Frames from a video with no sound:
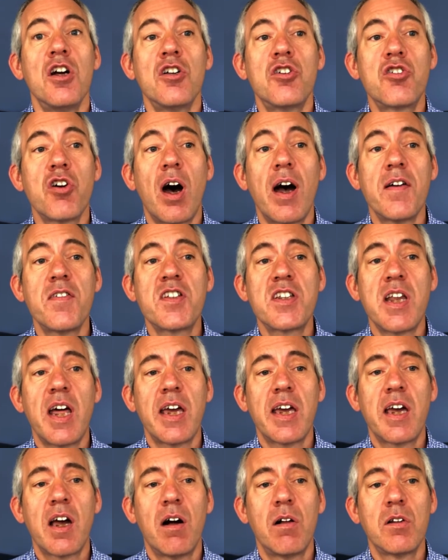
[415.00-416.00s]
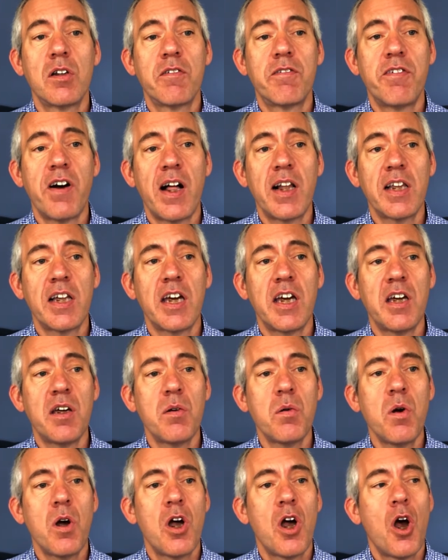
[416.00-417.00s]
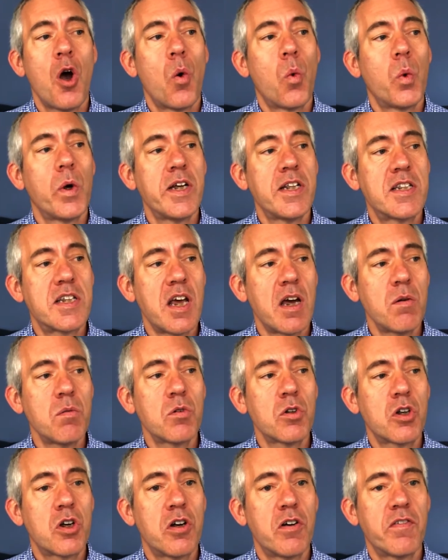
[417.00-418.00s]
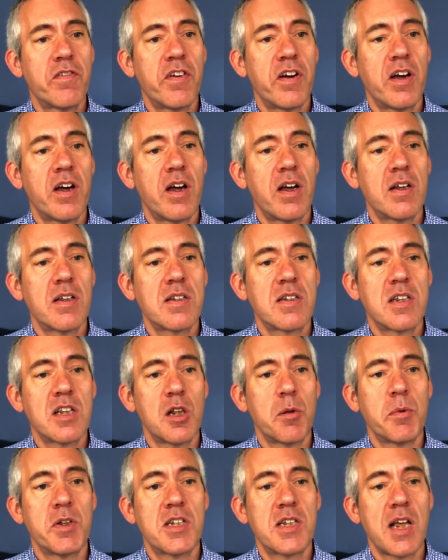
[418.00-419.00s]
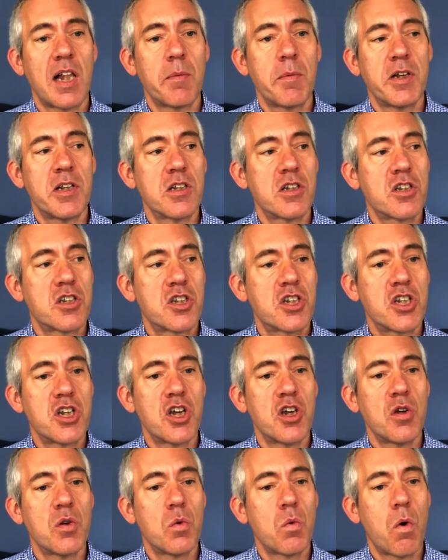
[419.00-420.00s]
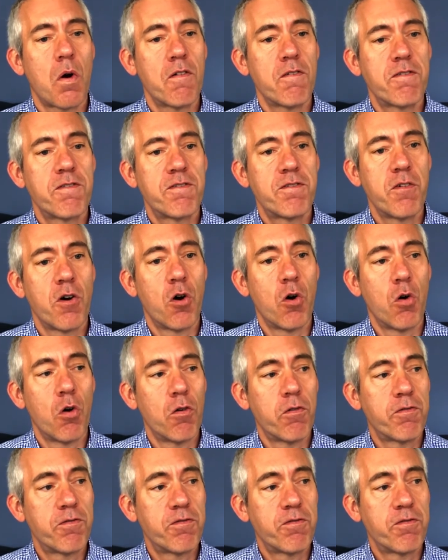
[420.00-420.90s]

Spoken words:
Drive stakeholder value, we don't cover syllabus elements 2 or